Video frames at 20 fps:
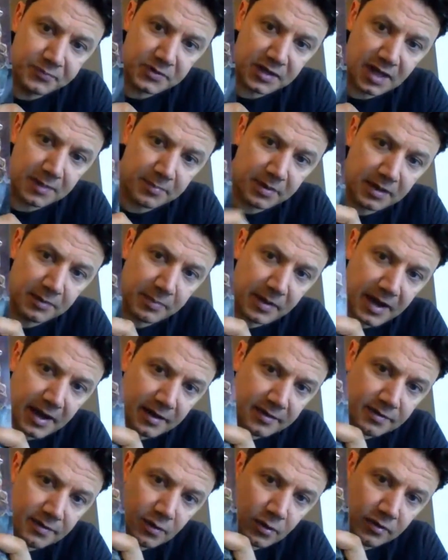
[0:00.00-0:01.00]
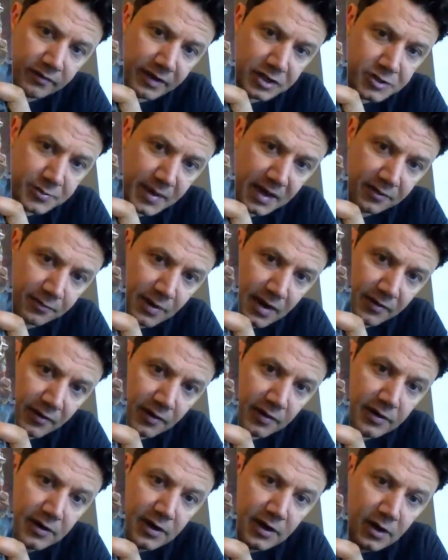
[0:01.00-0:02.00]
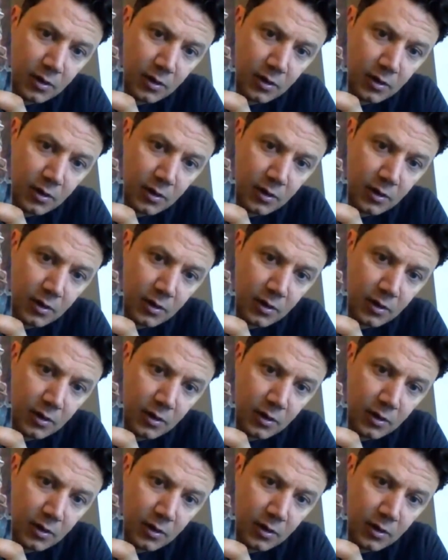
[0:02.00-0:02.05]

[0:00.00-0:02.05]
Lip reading: campaign path, or adventure path rather,